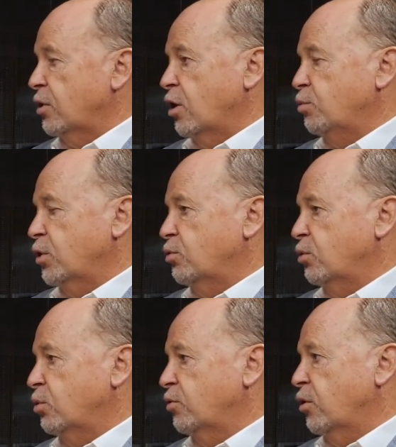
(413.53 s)
You know
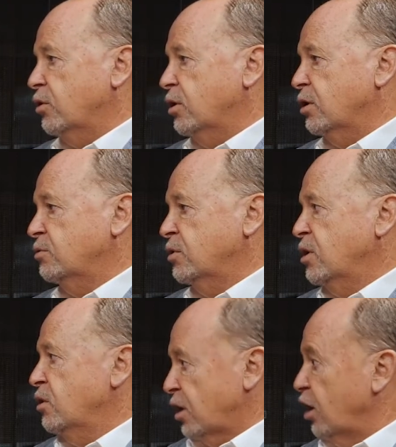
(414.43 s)
people who have got the
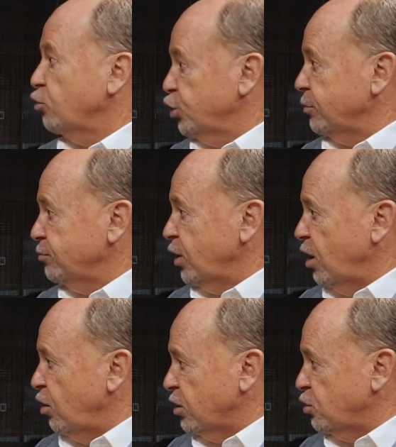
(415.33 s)
culture.
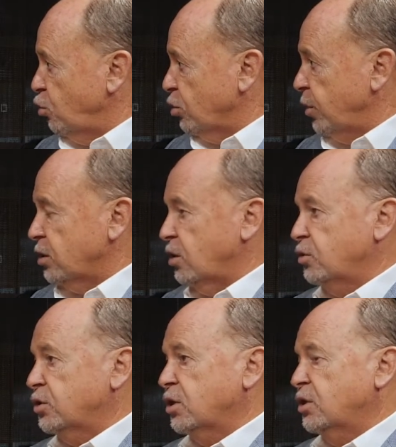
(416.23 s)
Lots talked about
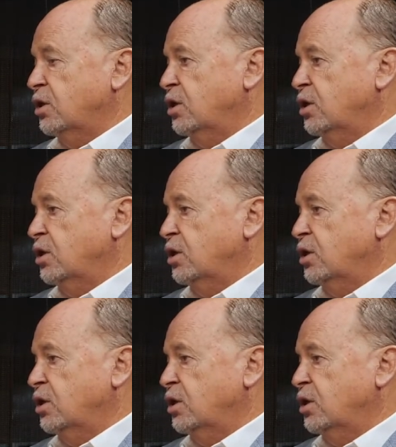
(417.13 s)
culture.